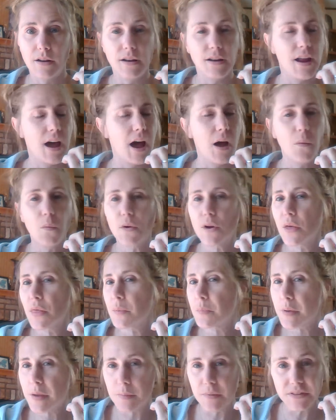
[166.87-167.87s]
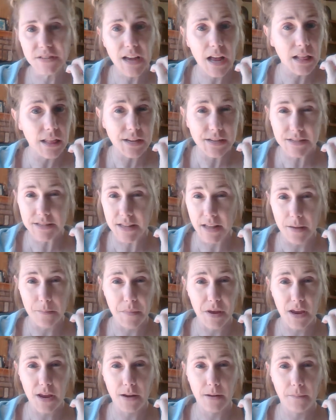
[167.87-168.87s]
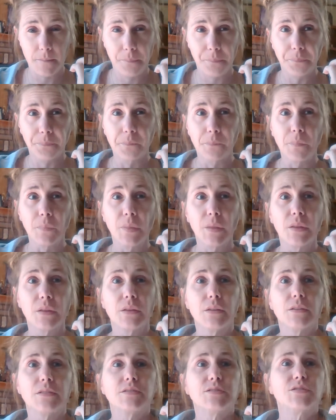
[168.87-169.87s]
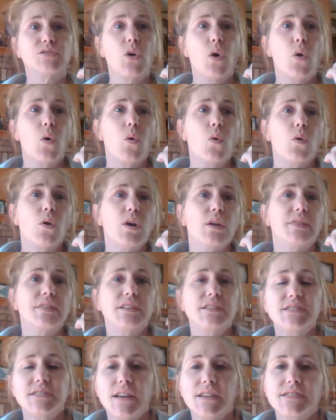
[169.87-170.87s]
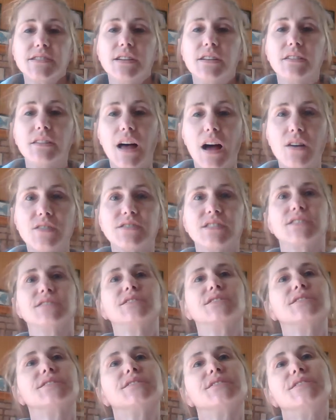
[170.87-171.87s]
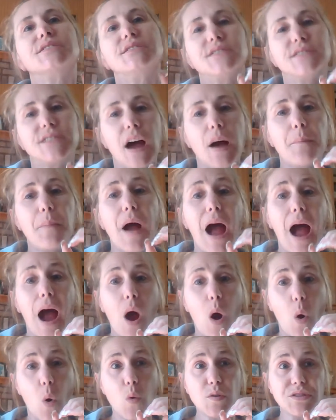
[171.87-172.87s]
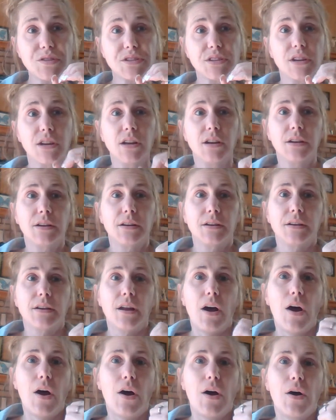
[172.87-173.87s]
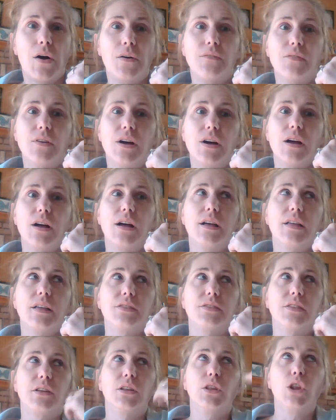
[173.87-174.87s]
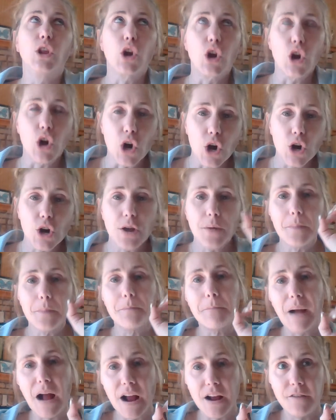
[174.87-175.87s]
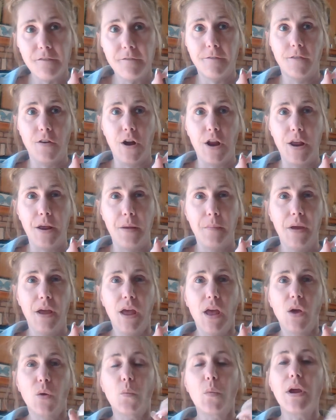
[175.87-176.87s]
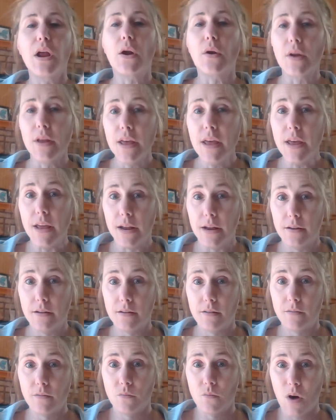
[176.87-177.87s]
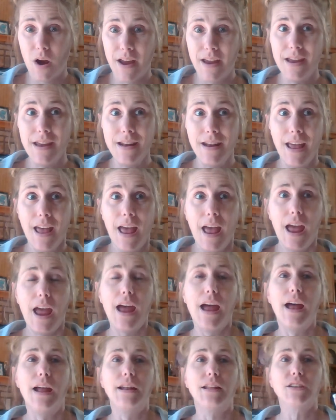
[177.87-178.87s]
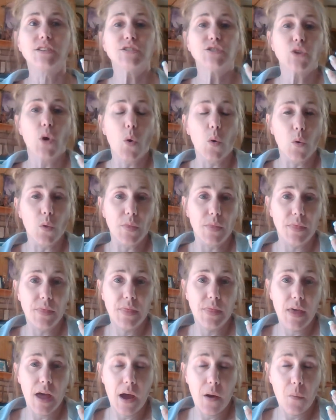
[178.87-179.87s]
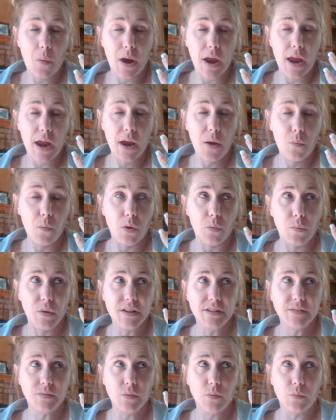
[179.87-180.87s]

not what other people tell us they mean. So this lesson allows us to step out of the learned mind frame we are in, right? And so that way, when we